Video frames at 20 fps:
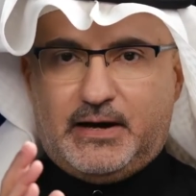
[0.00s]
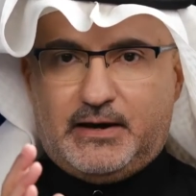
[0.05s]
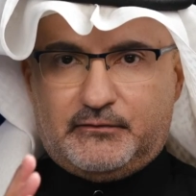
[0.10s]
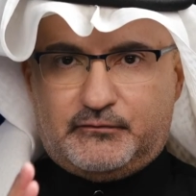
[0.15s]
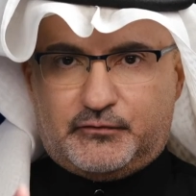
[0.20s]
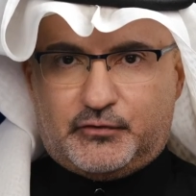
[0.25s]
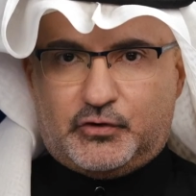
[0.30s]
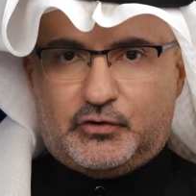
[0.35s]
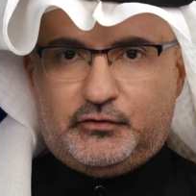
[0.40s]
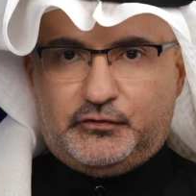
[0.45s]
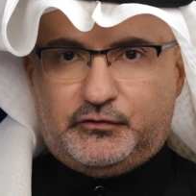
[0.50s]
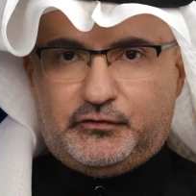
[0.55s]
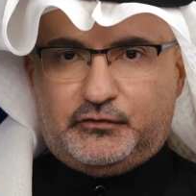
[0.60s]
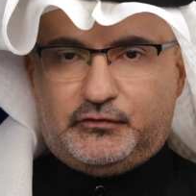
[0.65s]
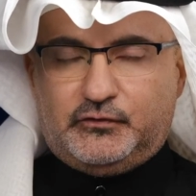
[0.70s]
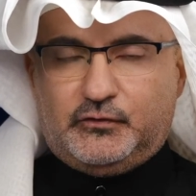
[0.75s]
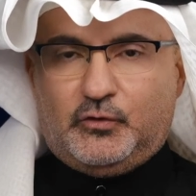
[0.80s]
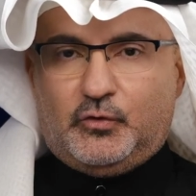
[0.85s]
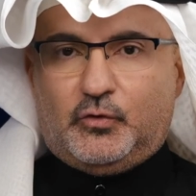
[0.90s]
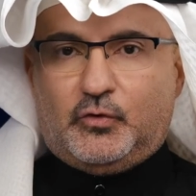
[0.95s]
a
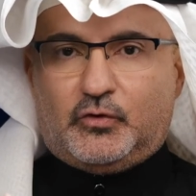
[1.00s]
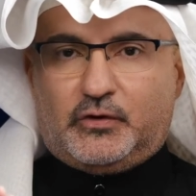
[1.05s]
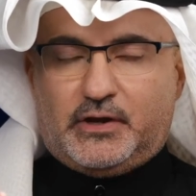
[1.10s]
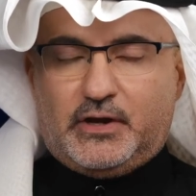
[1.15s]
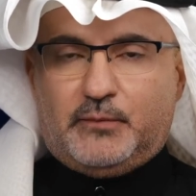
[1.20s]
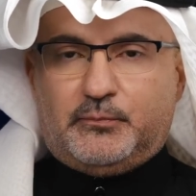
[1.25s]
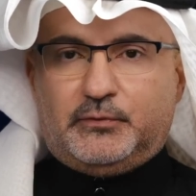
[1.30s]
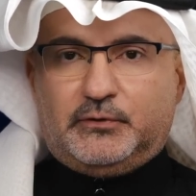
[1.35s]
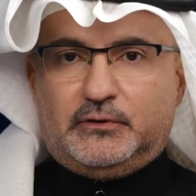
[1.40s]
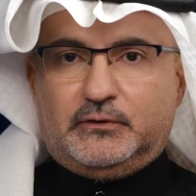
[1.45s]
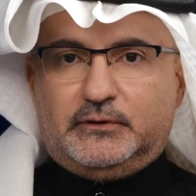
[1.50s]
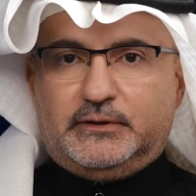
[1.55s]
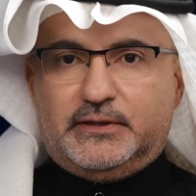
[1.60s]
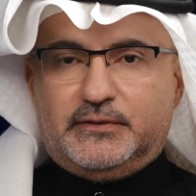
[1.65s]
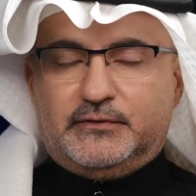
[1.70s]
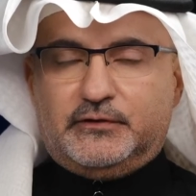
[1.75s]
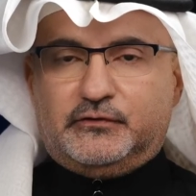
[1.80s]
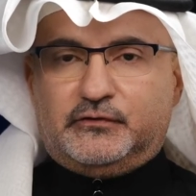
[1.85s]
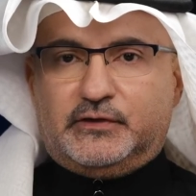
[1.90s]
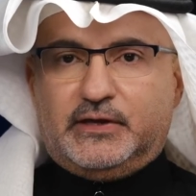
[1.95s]
verse or couple,
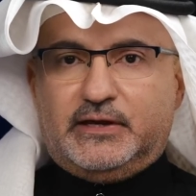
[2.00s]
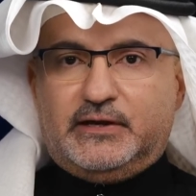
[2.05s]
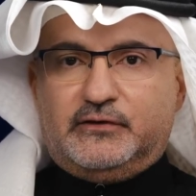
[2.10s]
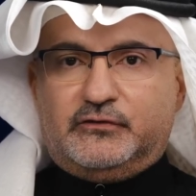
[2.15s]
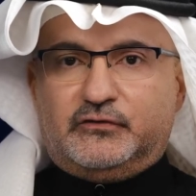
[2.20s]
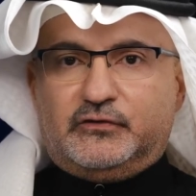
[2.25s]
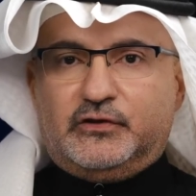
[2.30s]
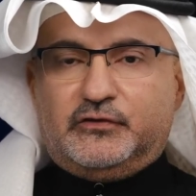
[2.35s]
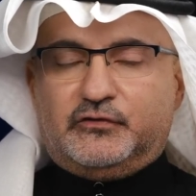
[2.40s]
in this case,